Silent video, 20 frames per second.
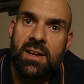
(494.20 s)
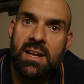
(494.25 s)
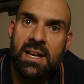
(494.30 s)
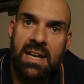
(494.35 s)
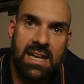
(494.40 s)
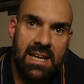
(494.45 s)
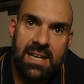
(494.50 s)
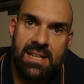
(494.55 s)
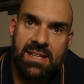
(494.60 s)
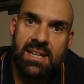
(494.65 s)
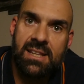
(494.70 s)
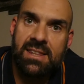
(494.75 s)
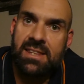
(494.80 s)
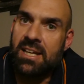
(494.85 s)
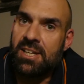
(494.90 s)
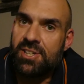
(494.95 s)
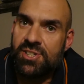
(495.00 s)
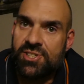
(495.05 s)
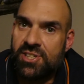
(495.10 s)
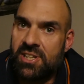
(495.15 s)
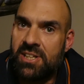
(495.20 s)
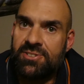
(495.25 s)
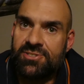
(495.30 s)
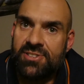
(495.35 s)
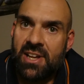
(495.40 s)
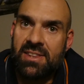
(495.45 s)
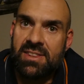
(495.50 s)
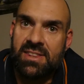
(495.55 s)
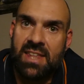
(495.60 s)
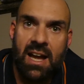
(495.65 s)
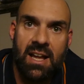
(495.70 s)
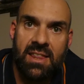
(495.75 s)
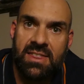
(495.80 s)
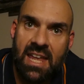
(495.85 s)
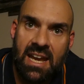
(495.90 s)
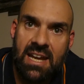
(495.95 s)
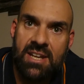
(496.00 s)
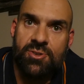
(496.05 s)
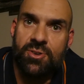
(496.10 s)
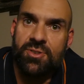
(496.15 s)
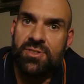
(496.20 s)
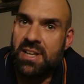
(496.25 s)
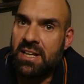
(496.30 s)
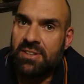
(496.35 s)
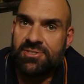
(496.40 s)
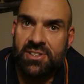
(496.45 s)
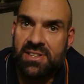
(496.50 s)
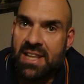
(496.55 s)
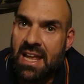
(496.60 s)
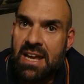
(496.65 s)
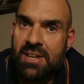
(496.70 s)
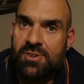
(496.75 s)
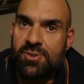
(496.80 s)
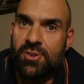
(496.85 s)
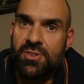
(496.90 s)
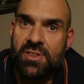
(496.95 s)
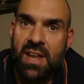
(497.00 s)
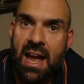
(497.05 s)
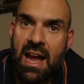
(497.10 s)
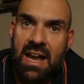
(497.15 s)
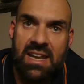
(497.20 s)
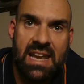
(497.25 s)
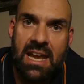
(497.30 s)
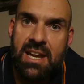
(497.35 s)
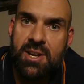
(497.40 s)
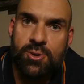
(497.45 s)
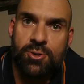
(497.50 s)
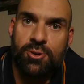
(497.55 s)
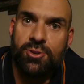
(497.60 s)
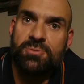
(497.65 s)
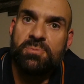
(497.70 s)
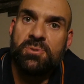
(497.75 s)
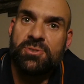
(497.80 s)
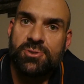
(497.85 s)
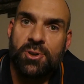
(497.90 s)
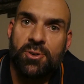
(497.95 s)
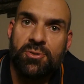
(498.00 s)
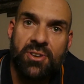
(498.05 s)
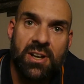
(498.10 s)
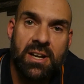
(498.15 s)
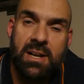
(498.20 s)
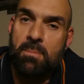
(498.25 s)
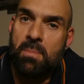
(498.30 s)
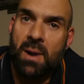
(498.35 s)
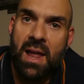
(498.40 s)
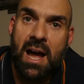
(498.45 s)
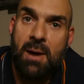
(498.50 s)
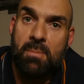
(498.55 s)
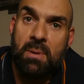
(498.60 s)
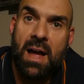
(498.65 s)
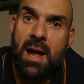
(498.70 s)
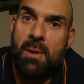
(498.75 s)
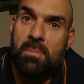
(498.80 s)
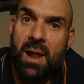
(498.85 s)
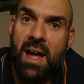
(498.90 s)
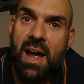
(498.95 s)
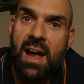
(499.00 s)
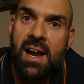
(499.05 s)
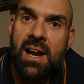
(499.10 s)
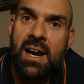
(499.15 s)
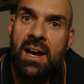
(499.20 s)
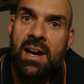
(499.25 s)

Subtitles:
He did this, she said that, they done this and they done that, and they caused me suffering and blah blah blah.